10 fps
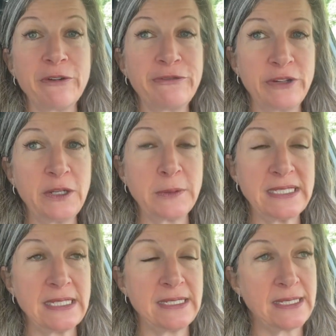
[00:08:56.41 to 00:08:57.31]

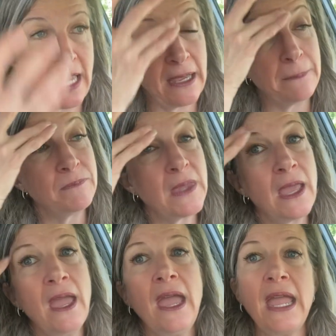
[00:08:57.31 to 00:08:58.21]
frequency scan.
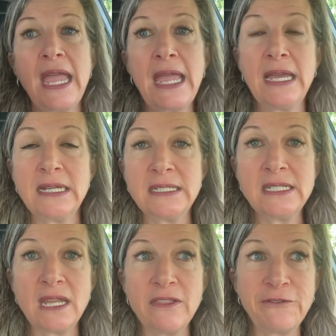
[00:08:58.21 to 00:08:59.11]

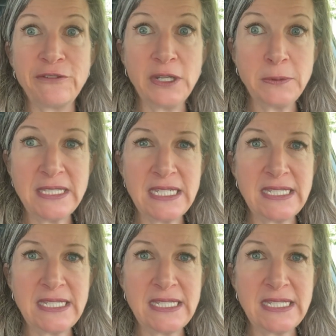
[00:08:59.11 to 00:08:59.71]
And the frequency